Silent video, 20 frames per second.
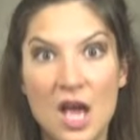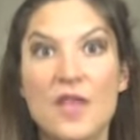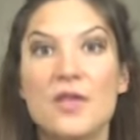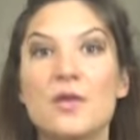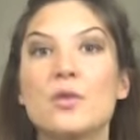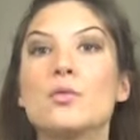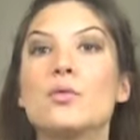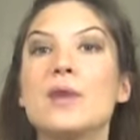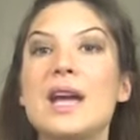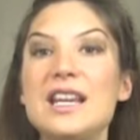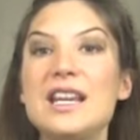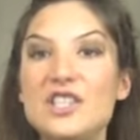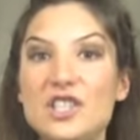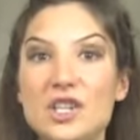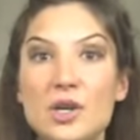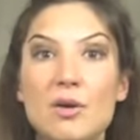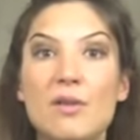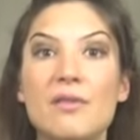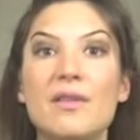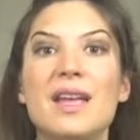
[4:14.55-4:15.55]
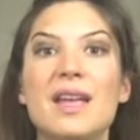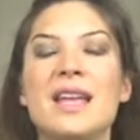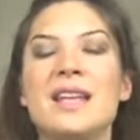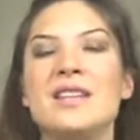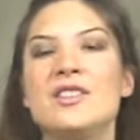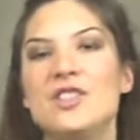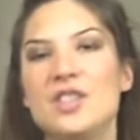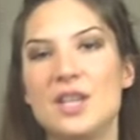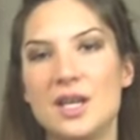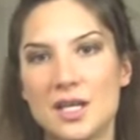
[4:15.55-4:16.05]
The ratio of
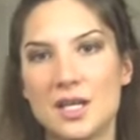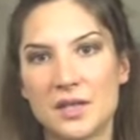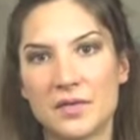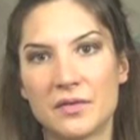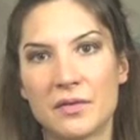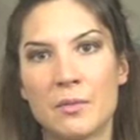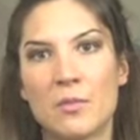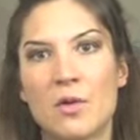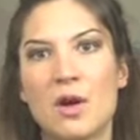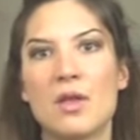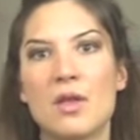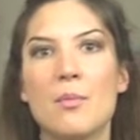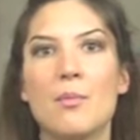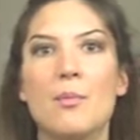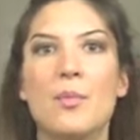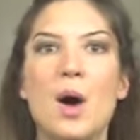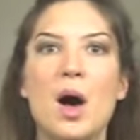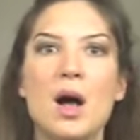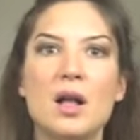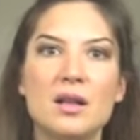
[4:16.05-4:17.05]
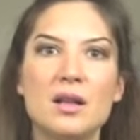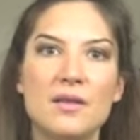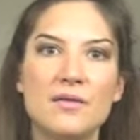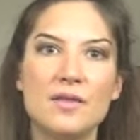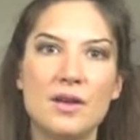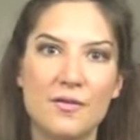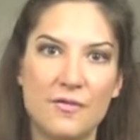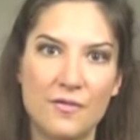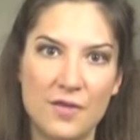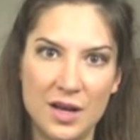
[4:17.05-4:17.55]
inches from where the ball of
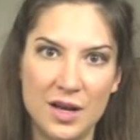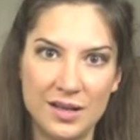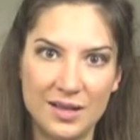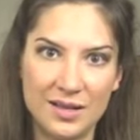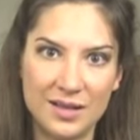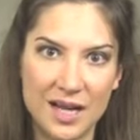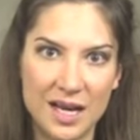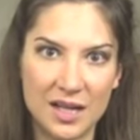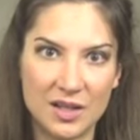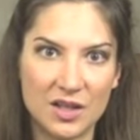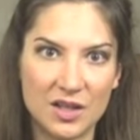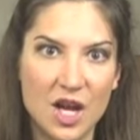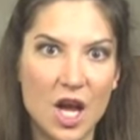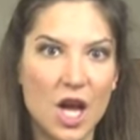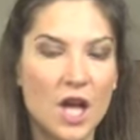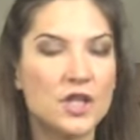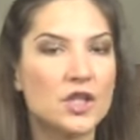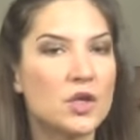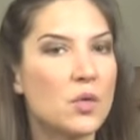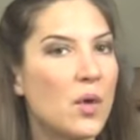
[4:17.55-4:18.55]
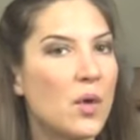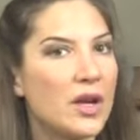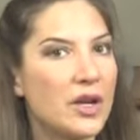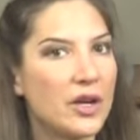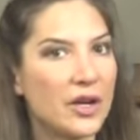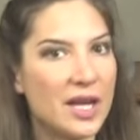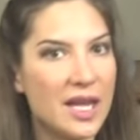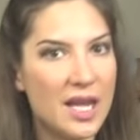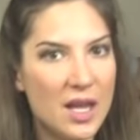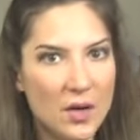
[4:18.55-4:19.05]
your foot sits to where
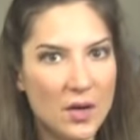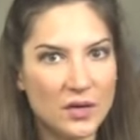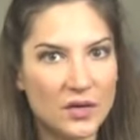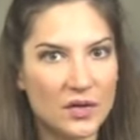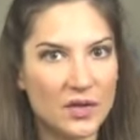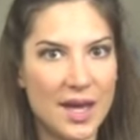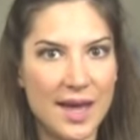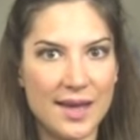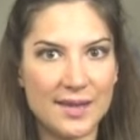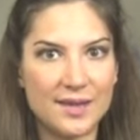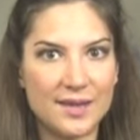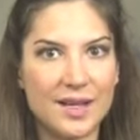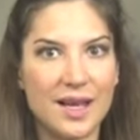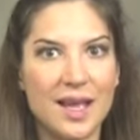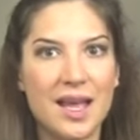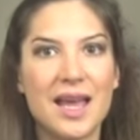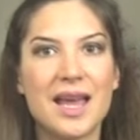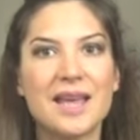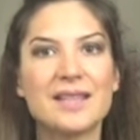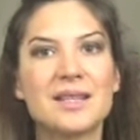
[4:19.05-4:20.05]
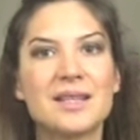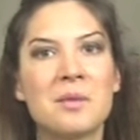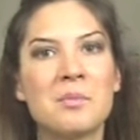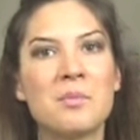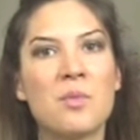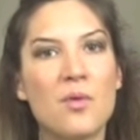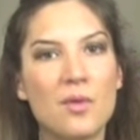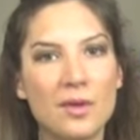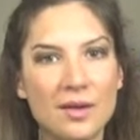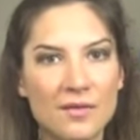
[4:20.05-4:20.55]
your heel sits is an
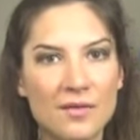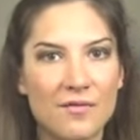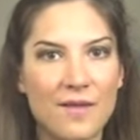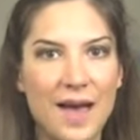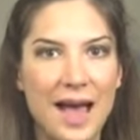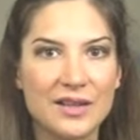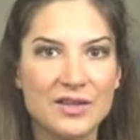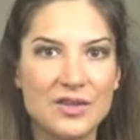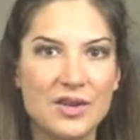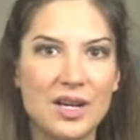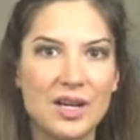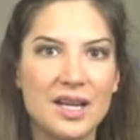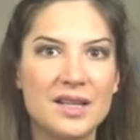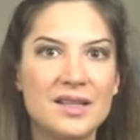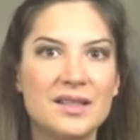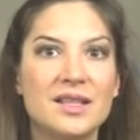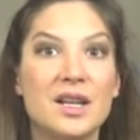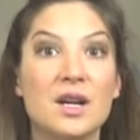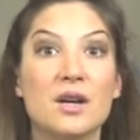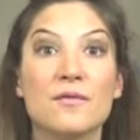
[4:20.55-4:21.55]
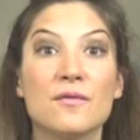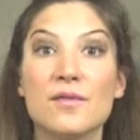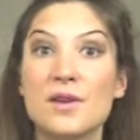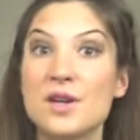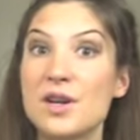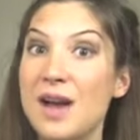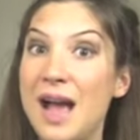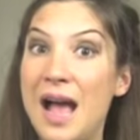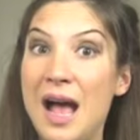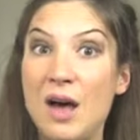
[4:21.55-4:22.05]
important factor to consider for
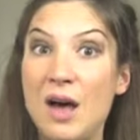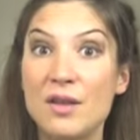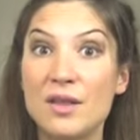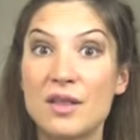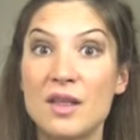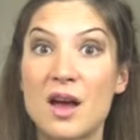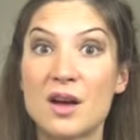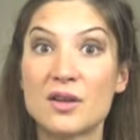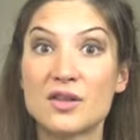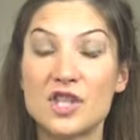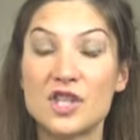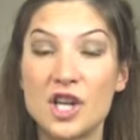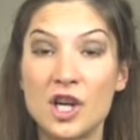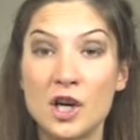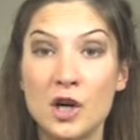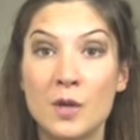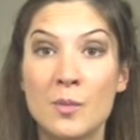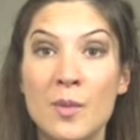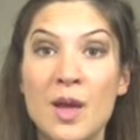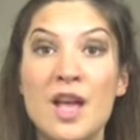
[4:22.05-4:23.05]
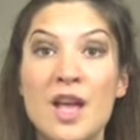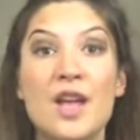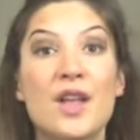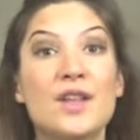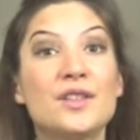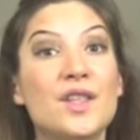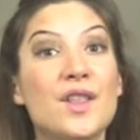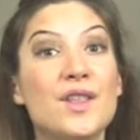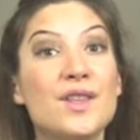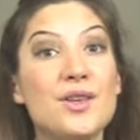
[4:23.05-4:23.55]
your health long term
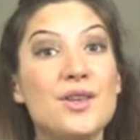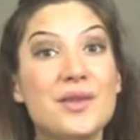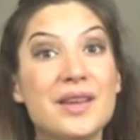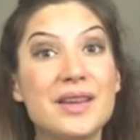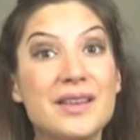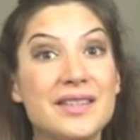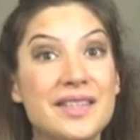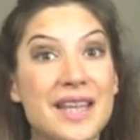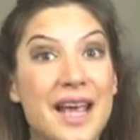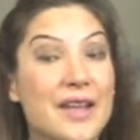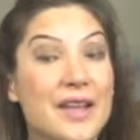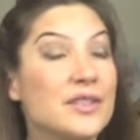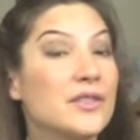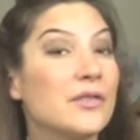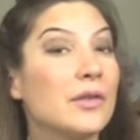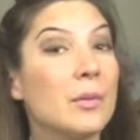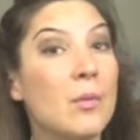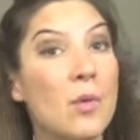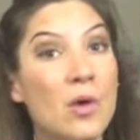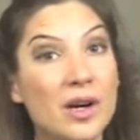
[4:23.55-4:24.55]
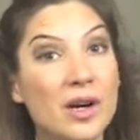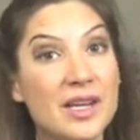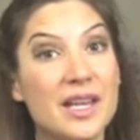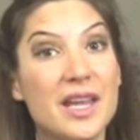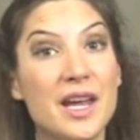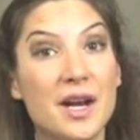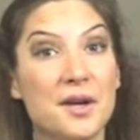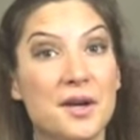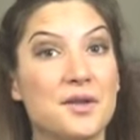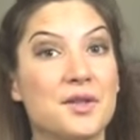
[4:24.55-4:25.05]
so that you can dance for more
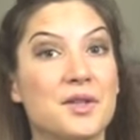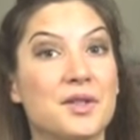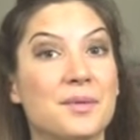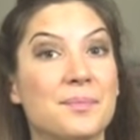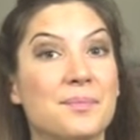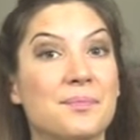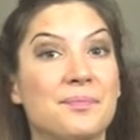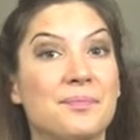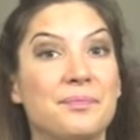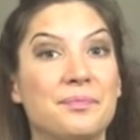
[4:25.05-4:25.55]
years.